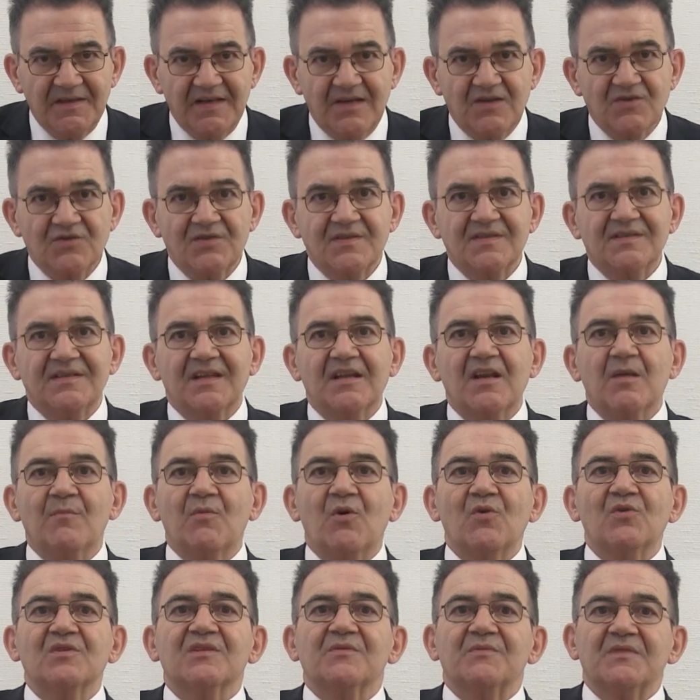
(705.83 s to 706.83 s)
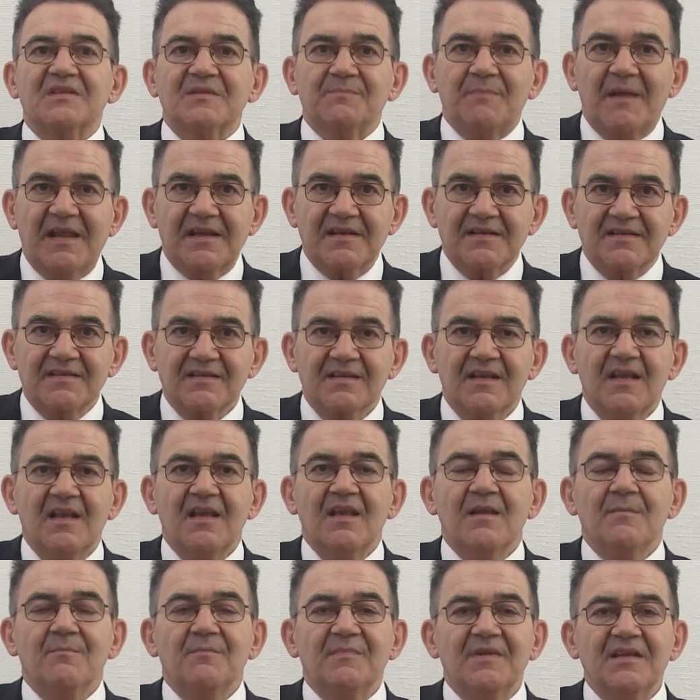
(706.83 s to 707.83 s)
managers than among Swiss banks.
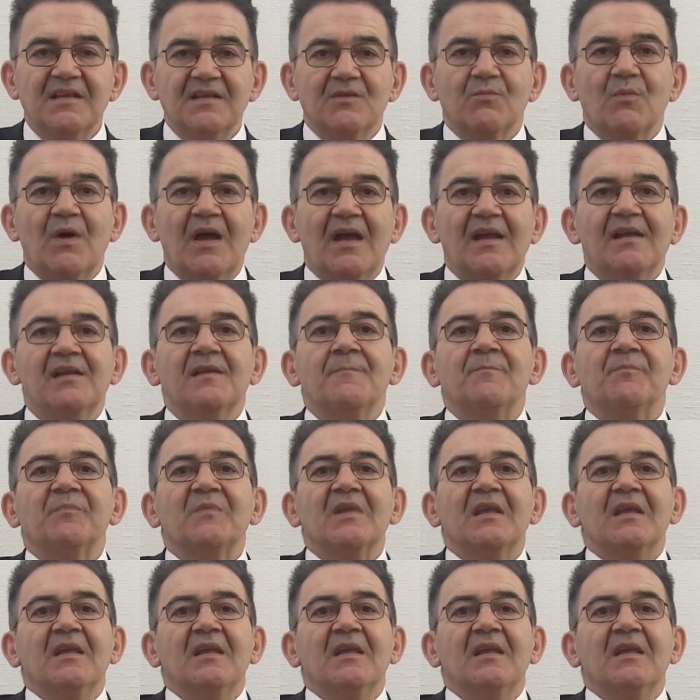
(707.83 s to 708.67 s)
Meanwhile,